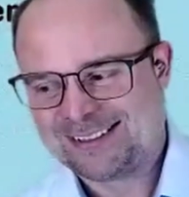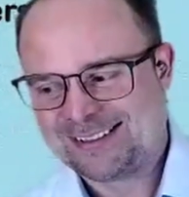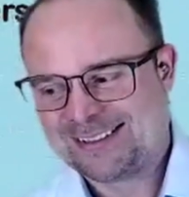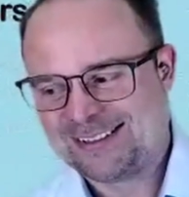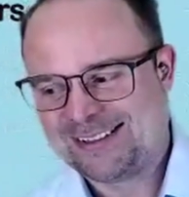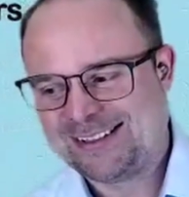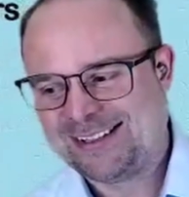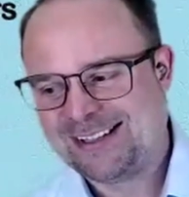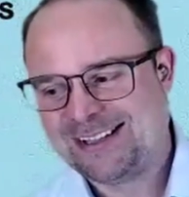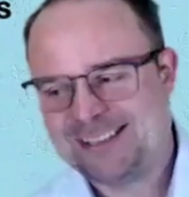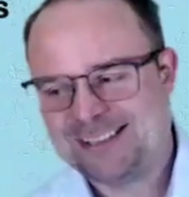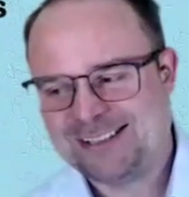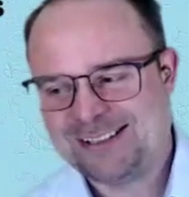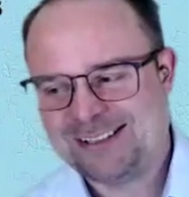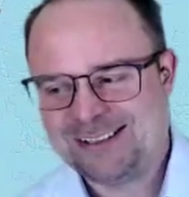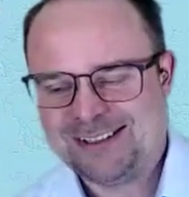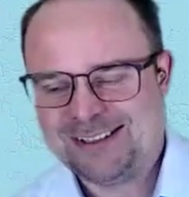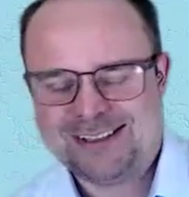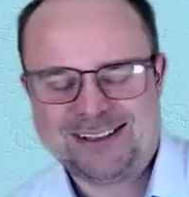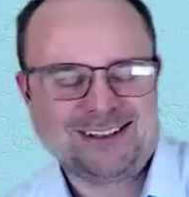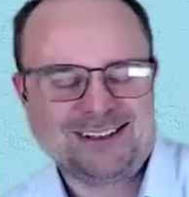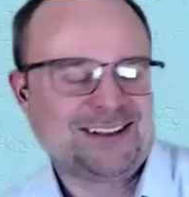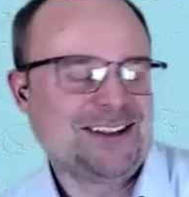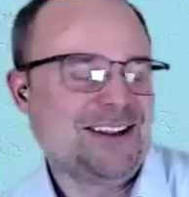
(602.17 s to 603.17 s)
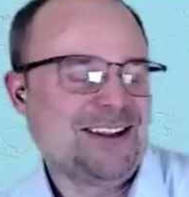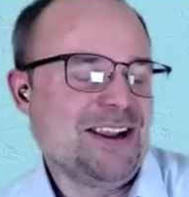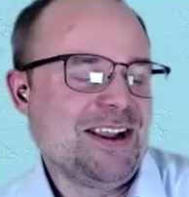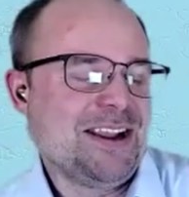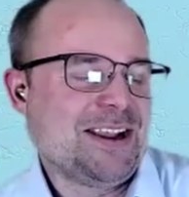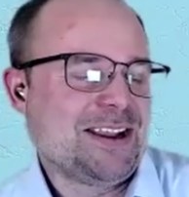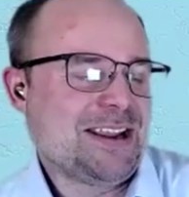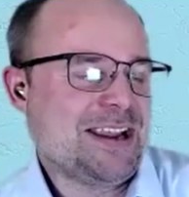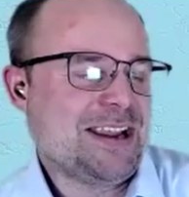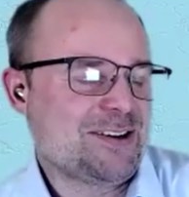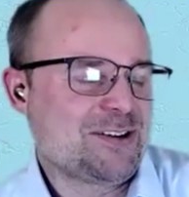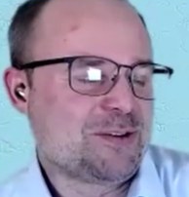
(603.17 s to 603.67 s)
yeah.
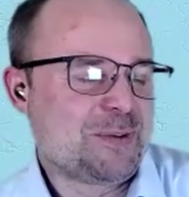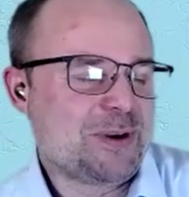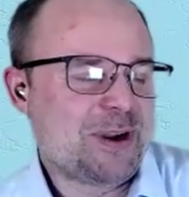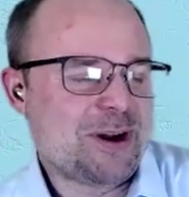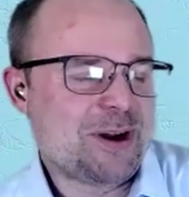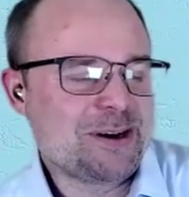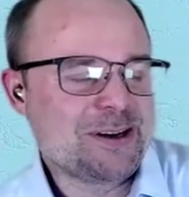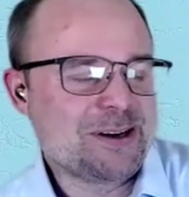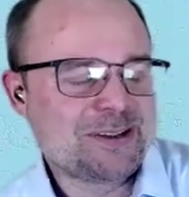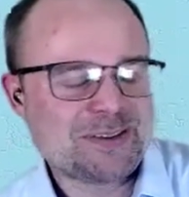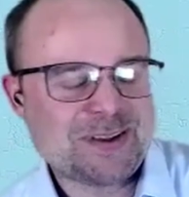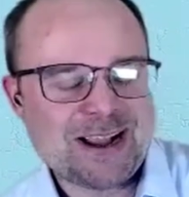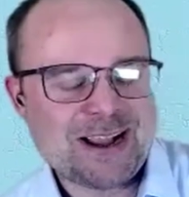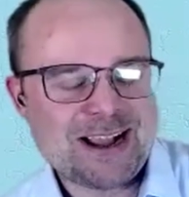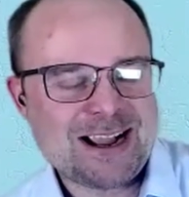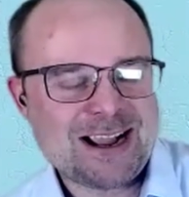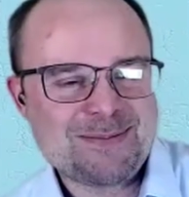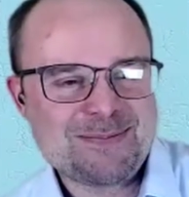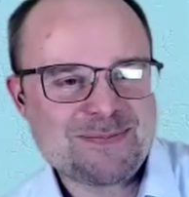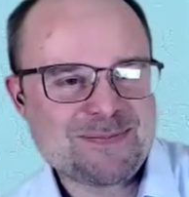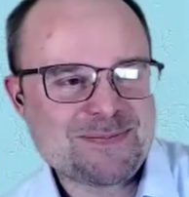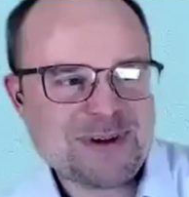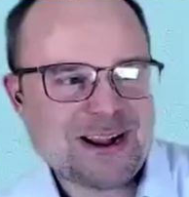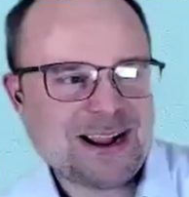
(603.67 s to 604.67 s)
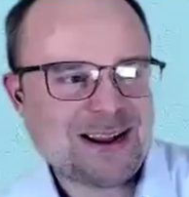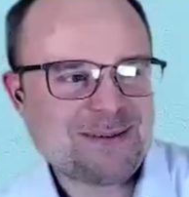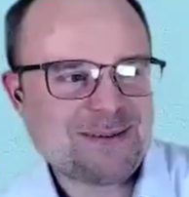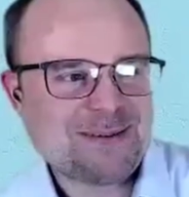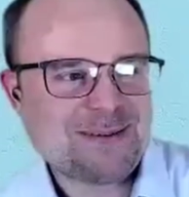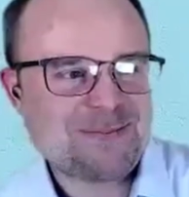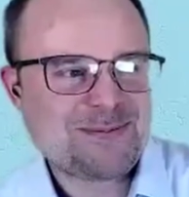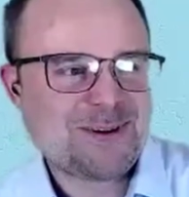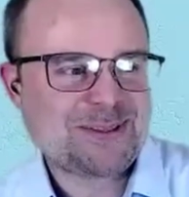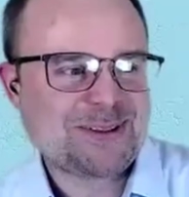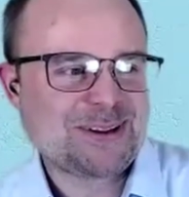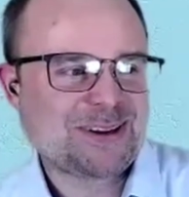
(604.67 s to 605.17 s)
To be honest,
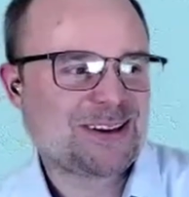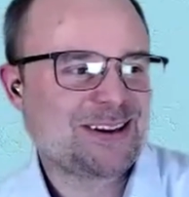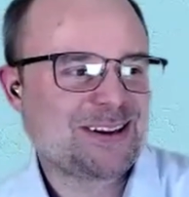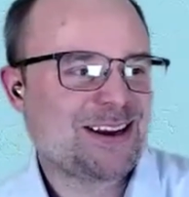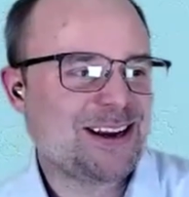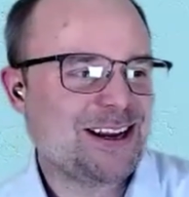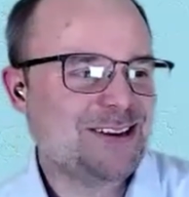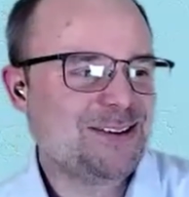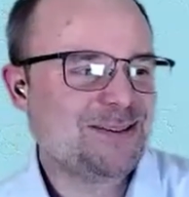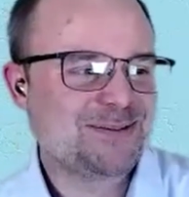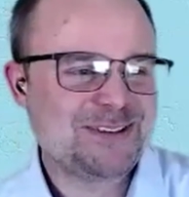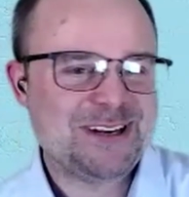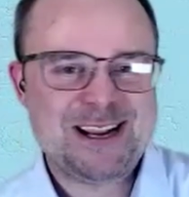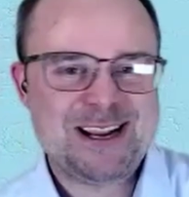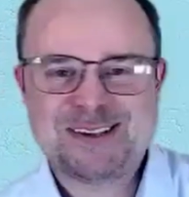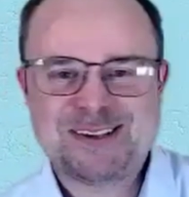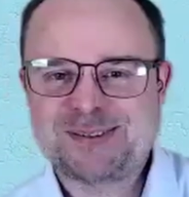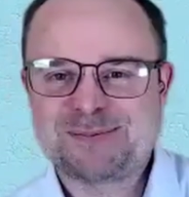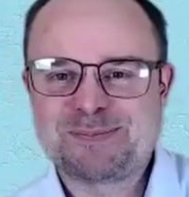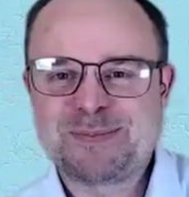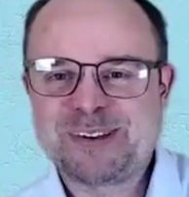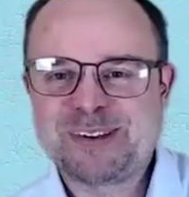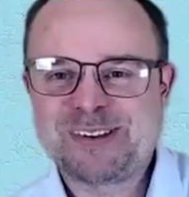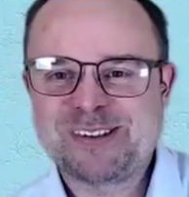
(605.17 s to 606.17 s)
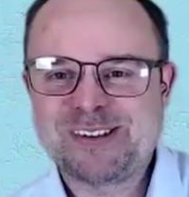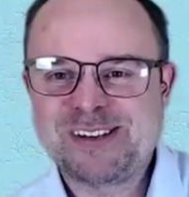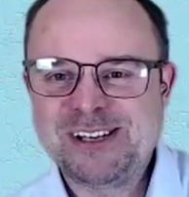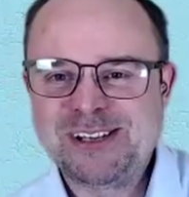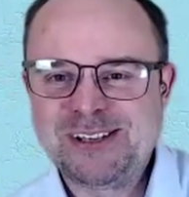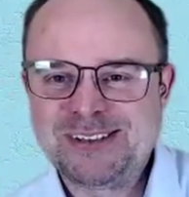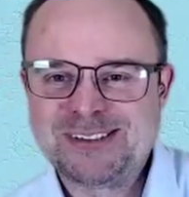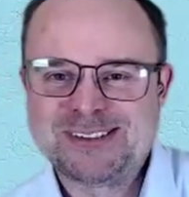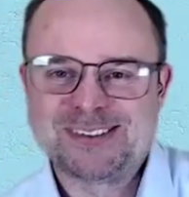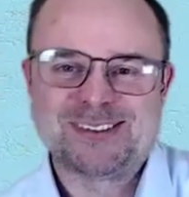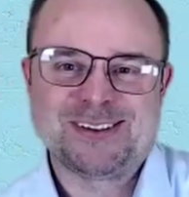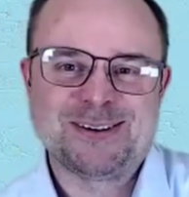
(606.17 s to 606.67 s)
I'm not the kind of text
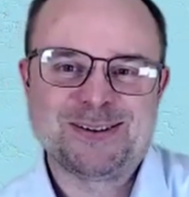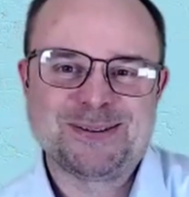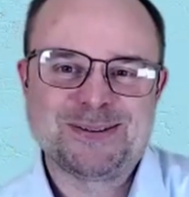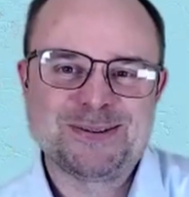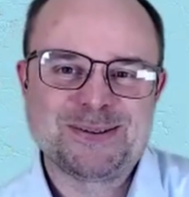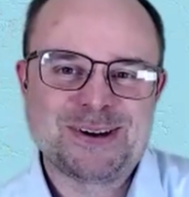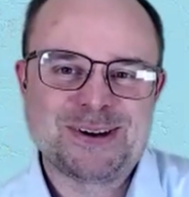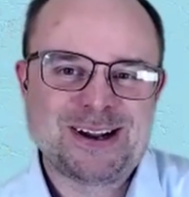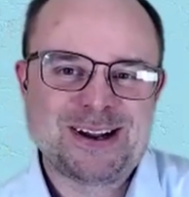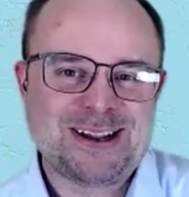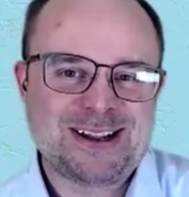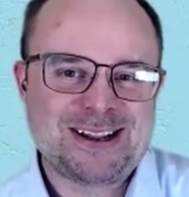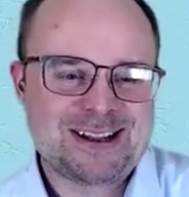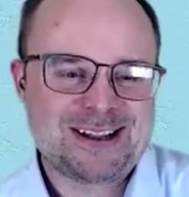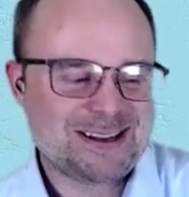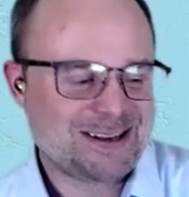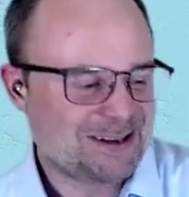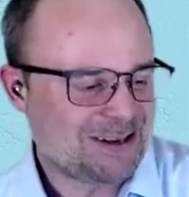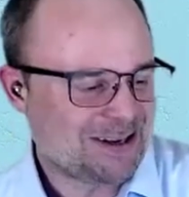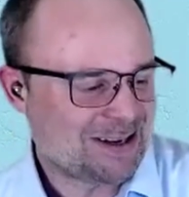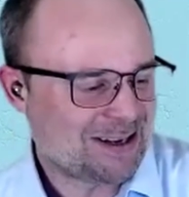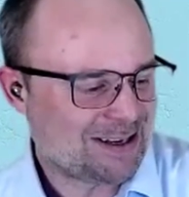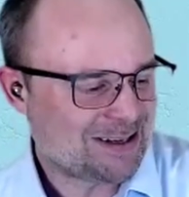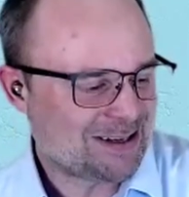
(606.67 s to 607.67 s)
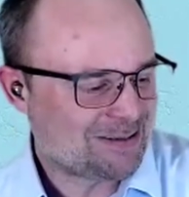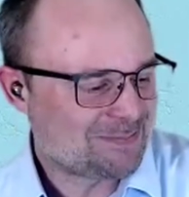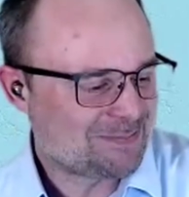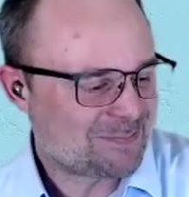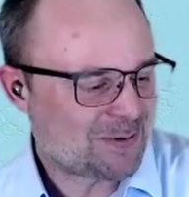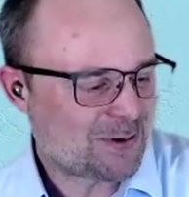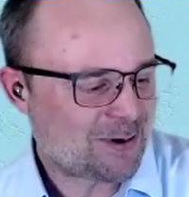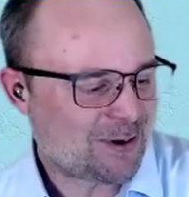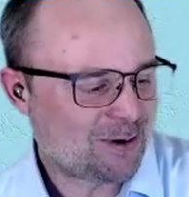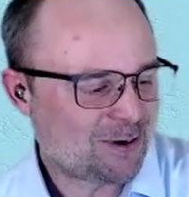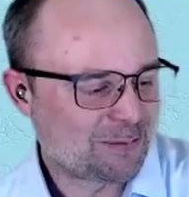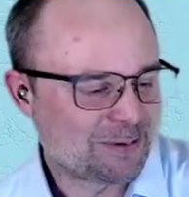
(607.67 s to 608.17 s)
machine, so I am
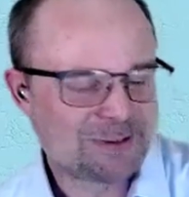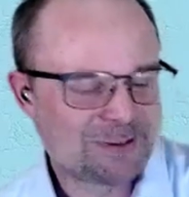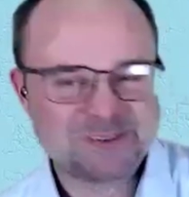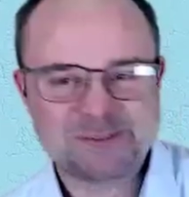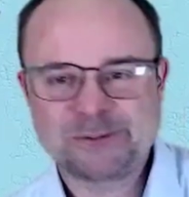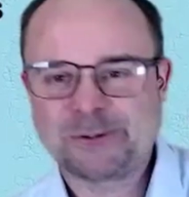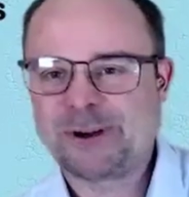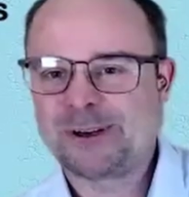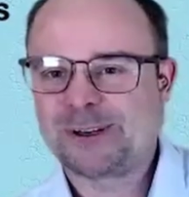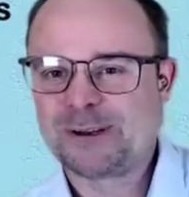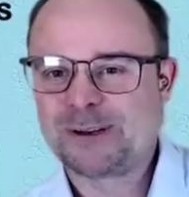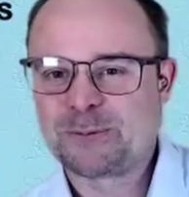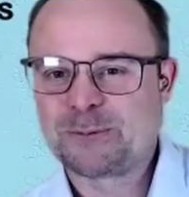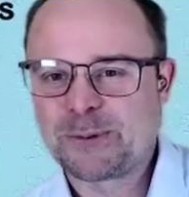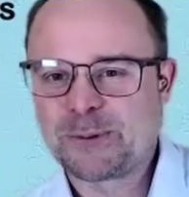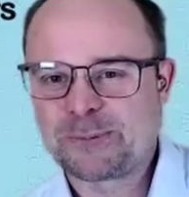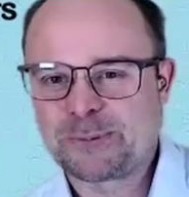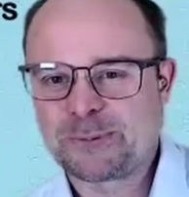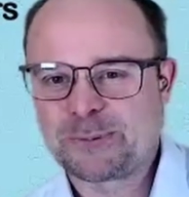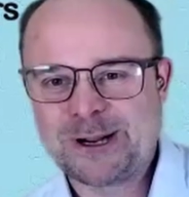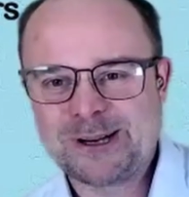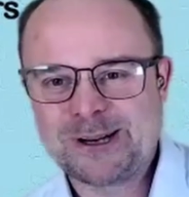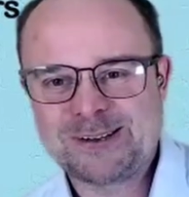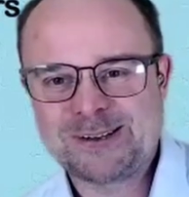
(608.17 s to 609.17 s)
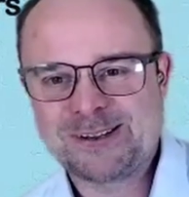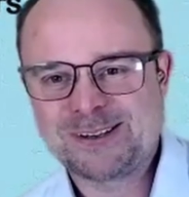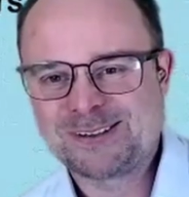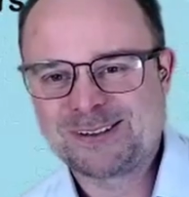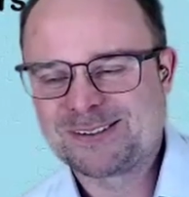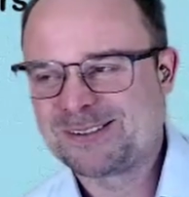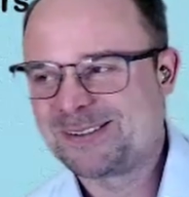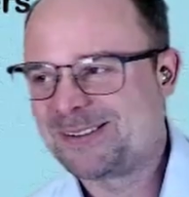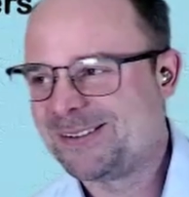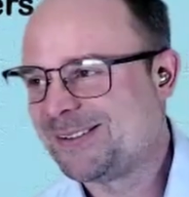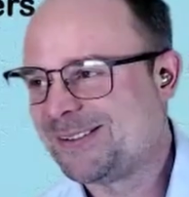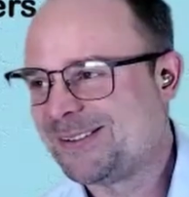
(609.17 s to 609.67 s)
always struggling with
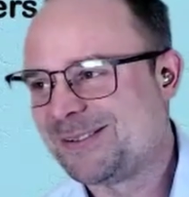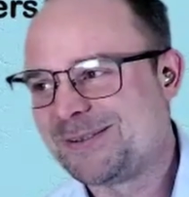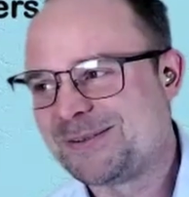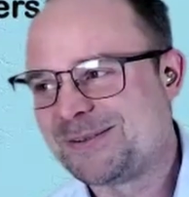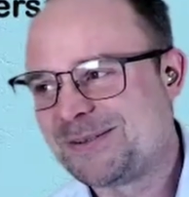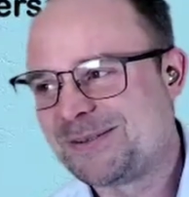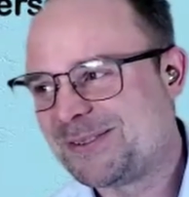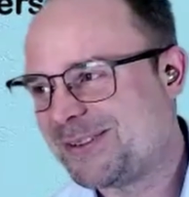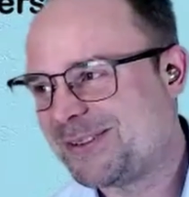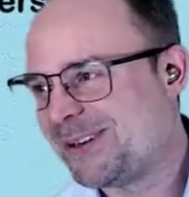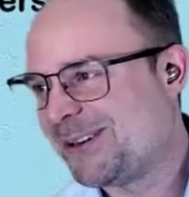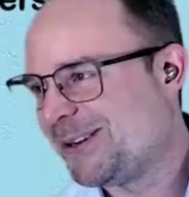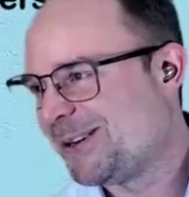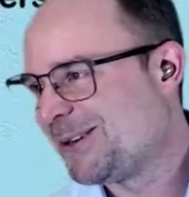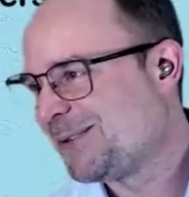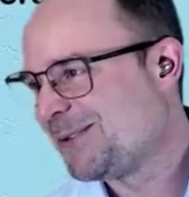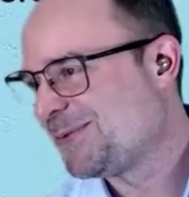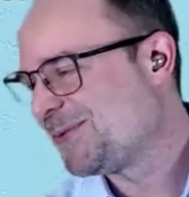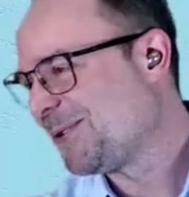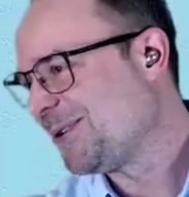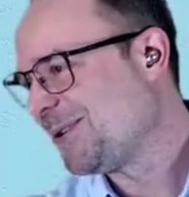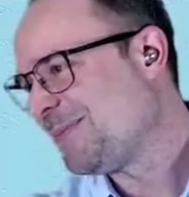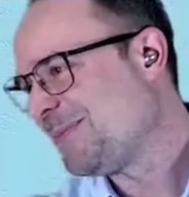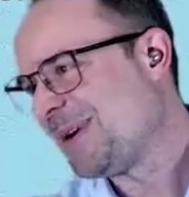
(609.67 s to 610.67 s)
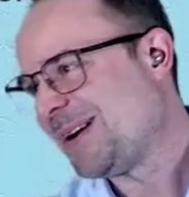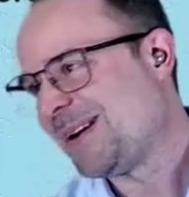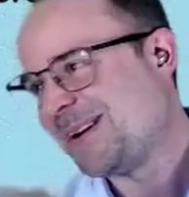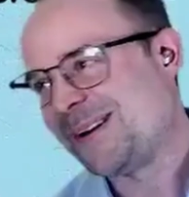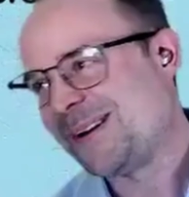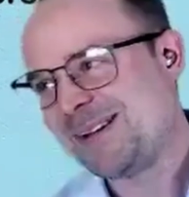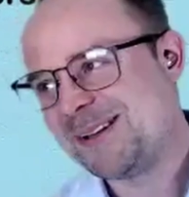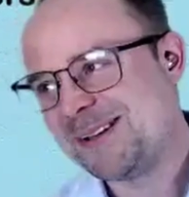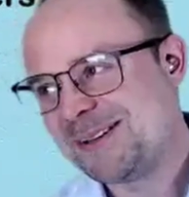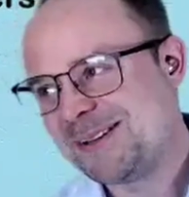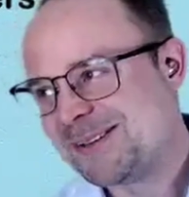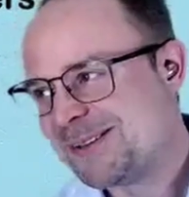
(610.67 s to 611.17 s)
writing. Starting from
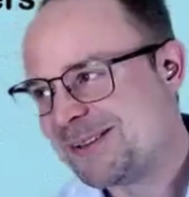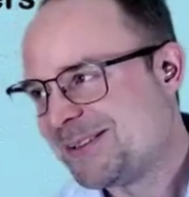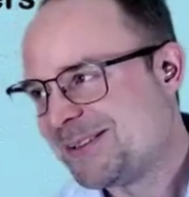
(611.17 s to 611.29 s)
my